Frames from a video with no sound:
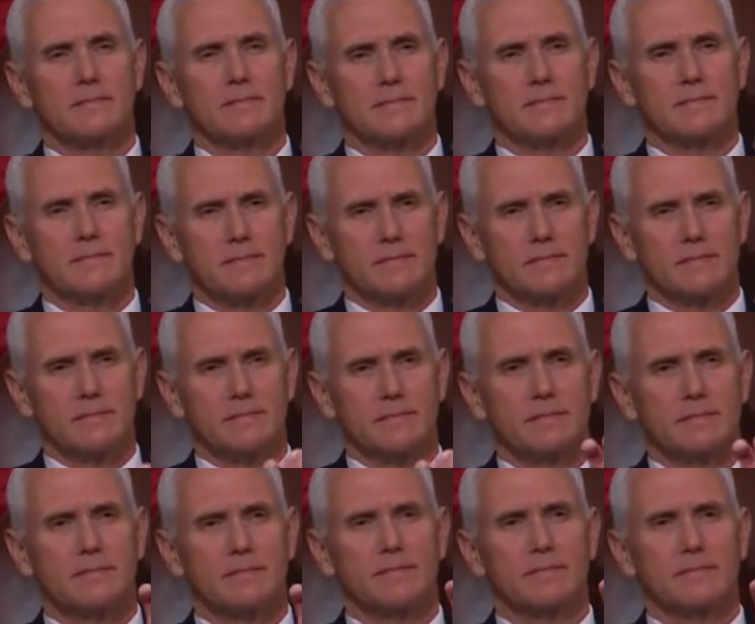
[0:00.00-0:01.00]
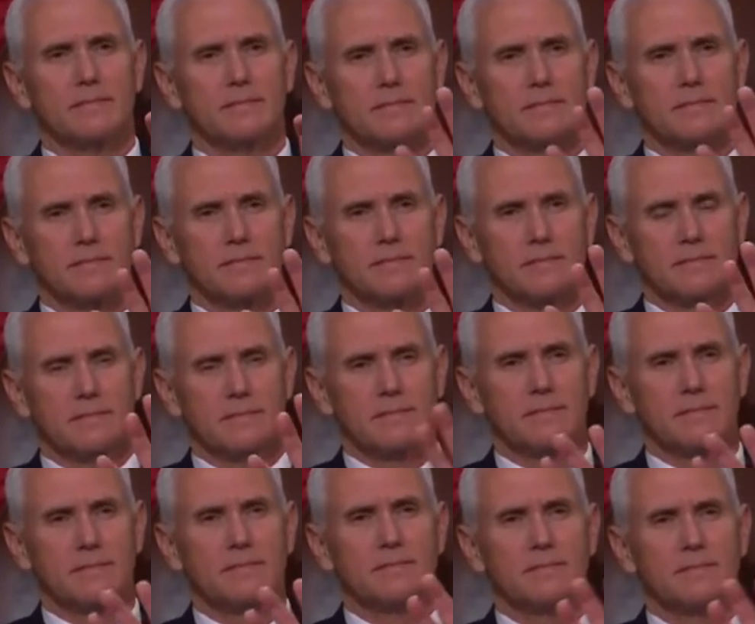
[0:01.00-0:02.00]

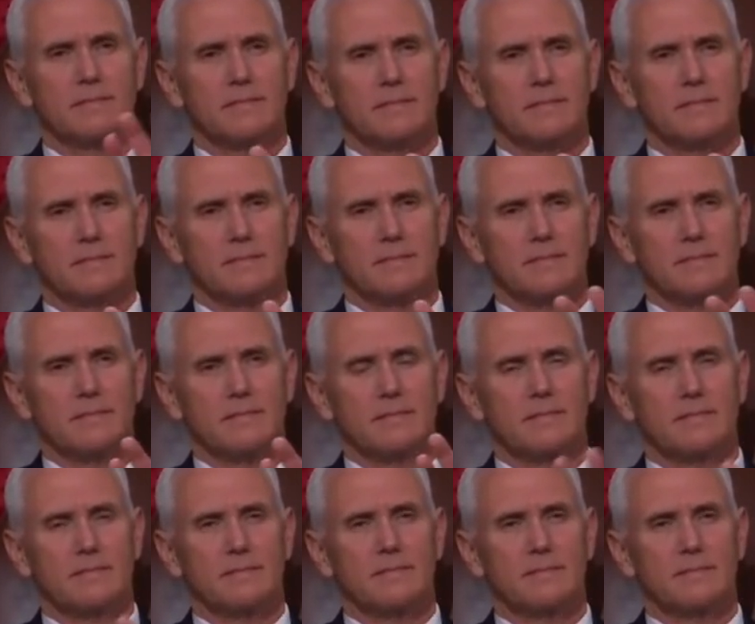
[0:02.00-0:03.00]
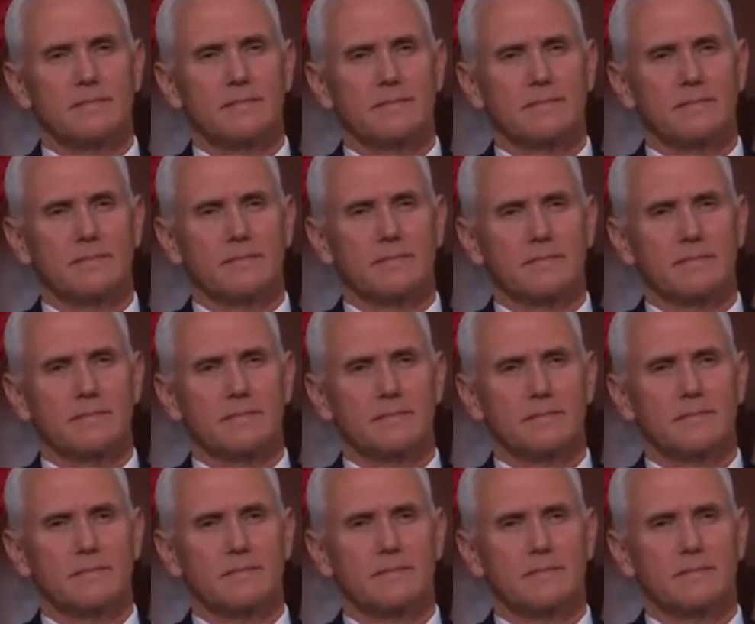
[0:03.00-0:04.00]

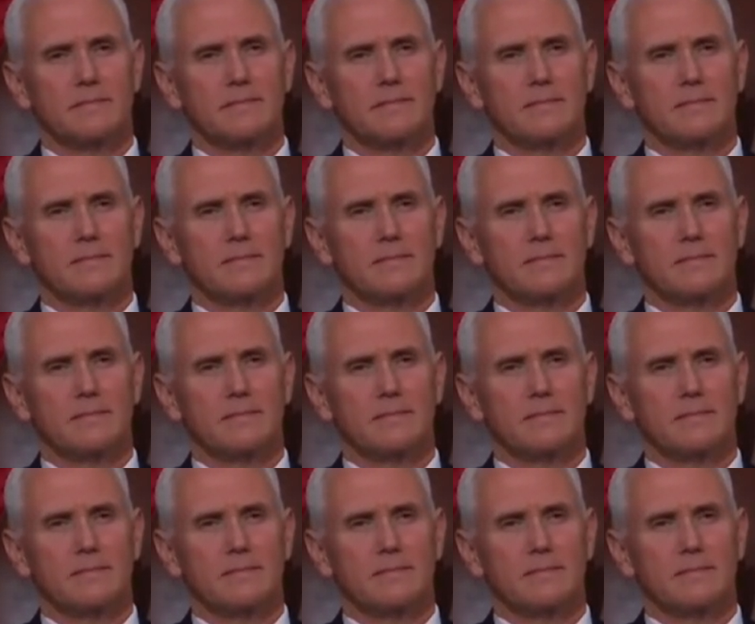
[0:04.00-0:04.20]
No words are spoken by the person on screen.